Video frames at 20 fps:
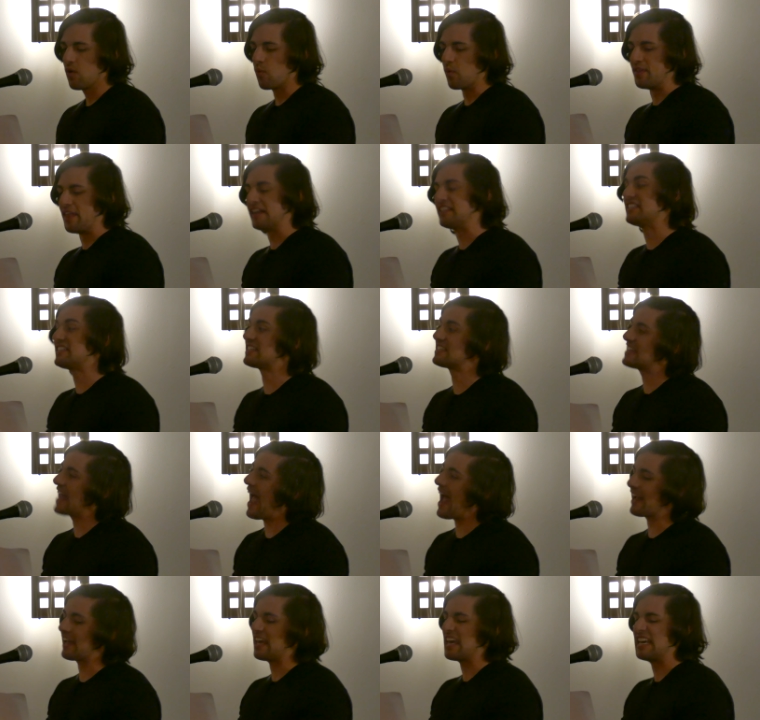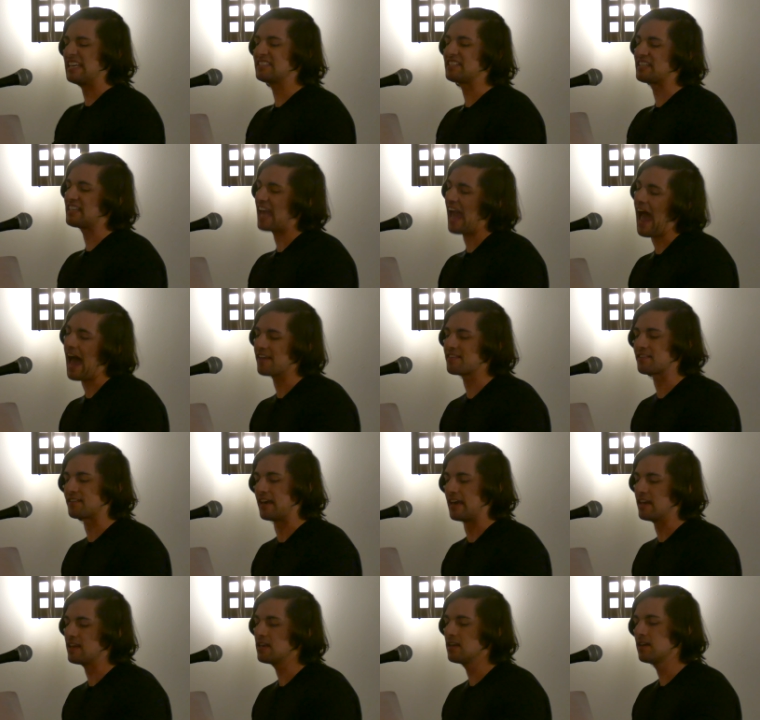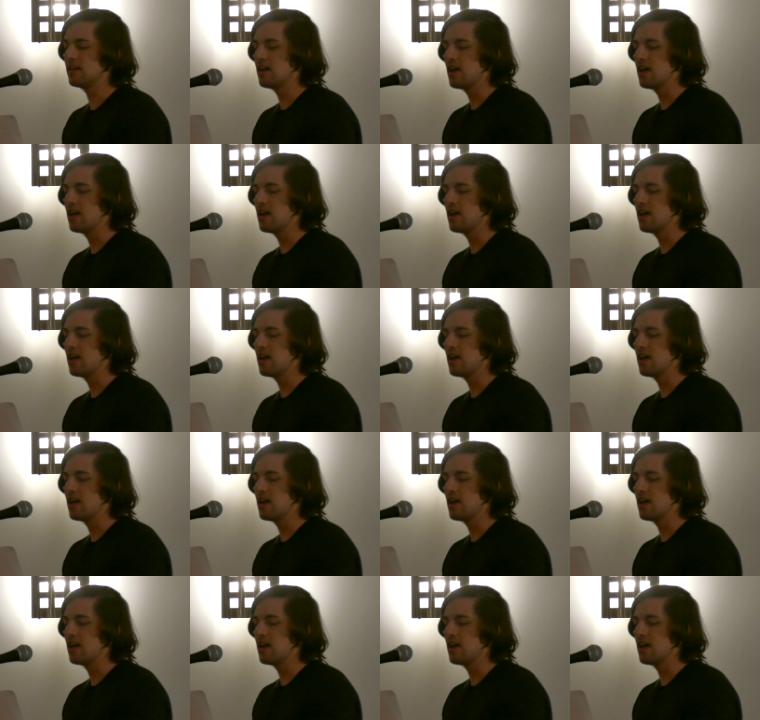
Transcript: where they stack his casket,